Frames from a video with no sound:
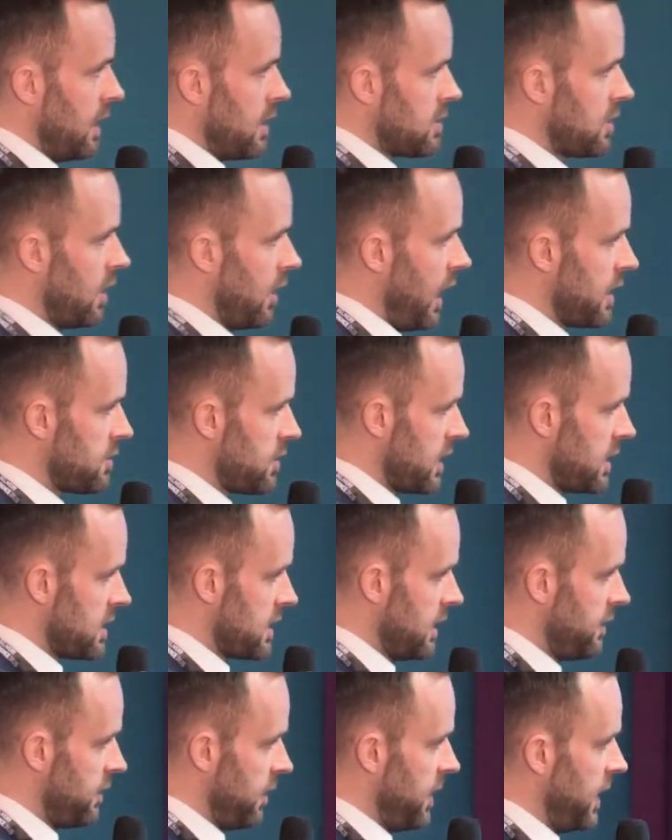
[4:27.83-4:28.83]
So as you can
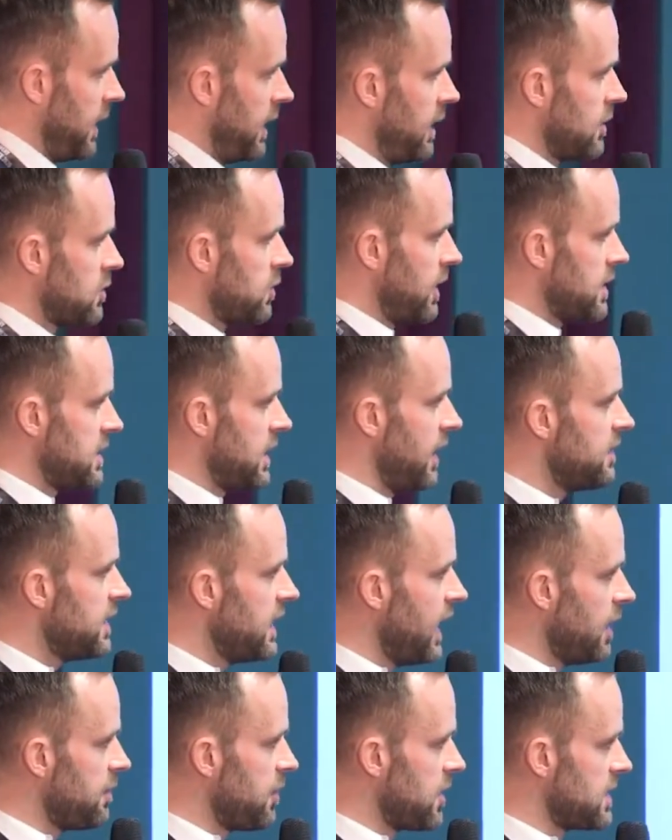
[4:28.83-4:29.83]
see from here,
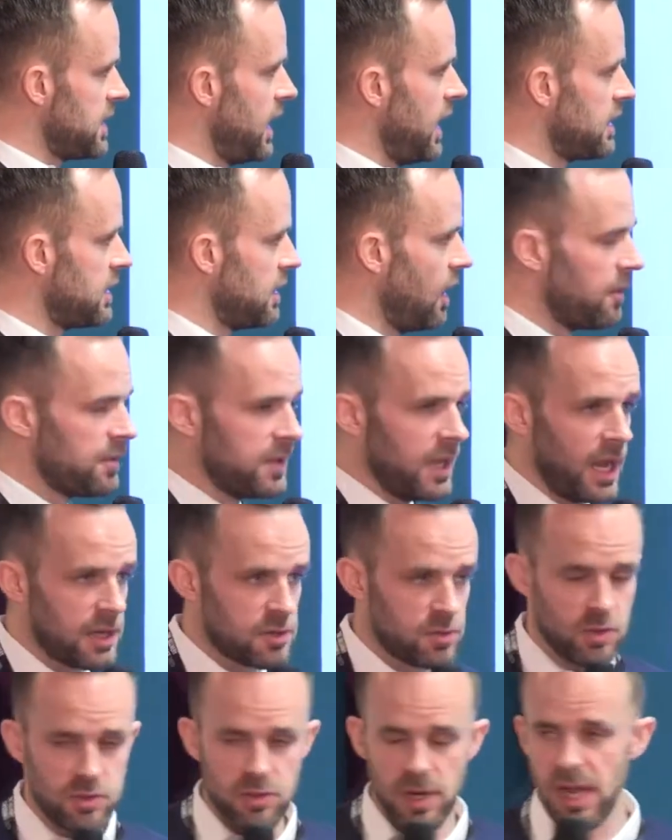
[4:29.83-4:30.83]
78% of the
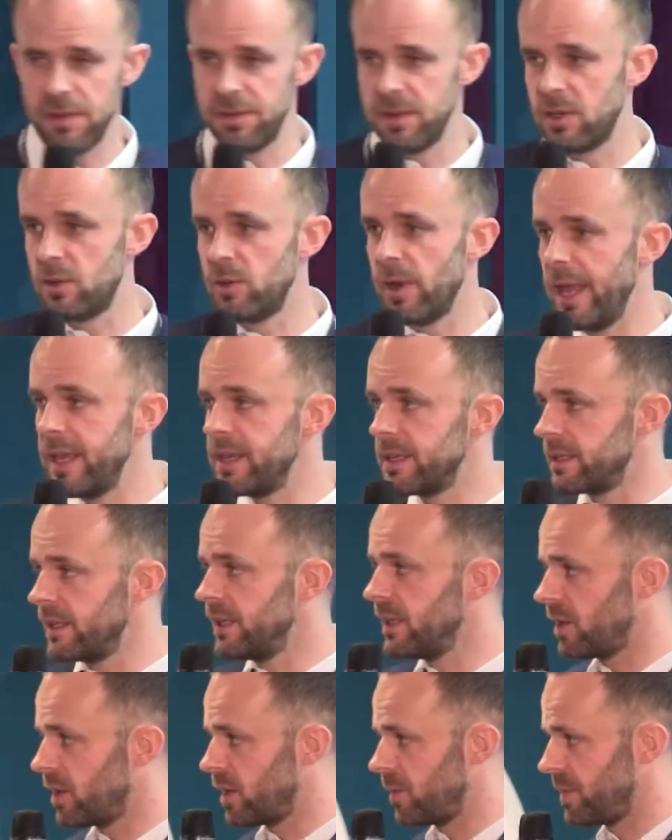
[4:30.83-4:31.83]
actual traffic created
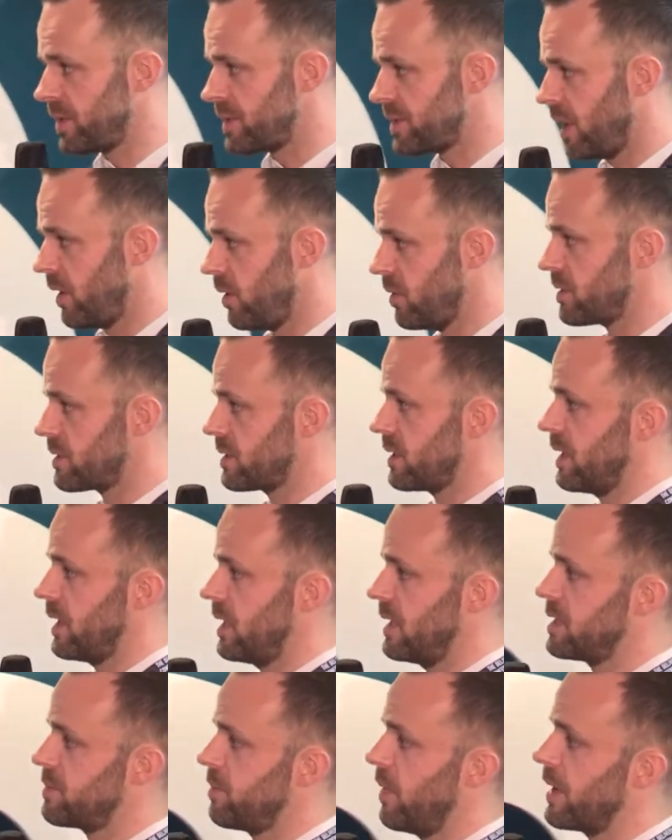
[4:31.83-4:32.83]
in urban zones
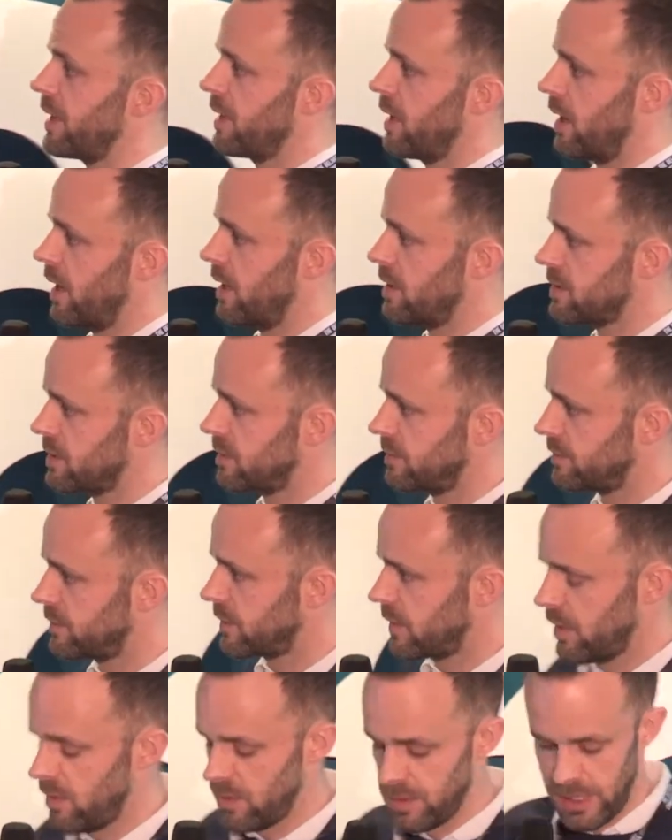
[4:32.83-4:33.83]
is by cars,
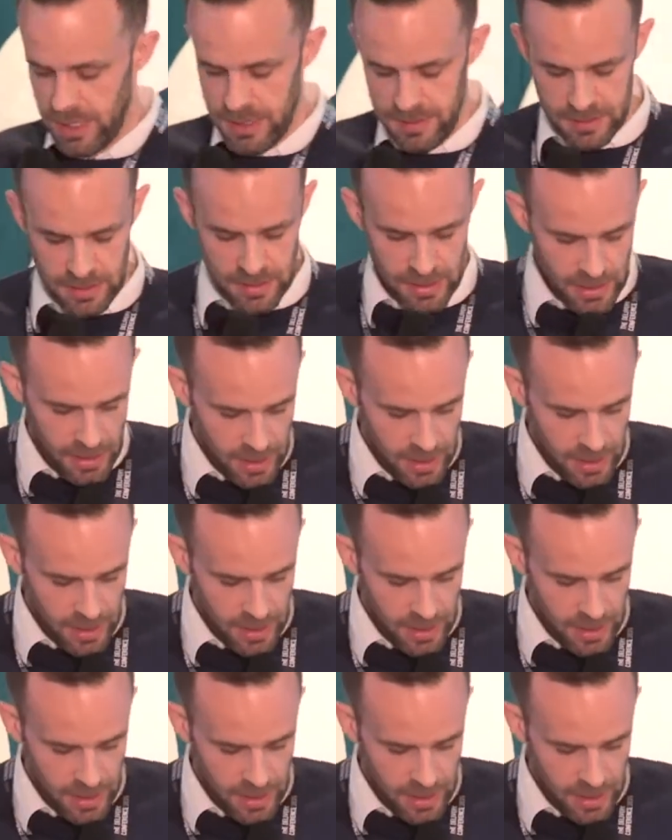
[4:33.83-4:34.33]
okay?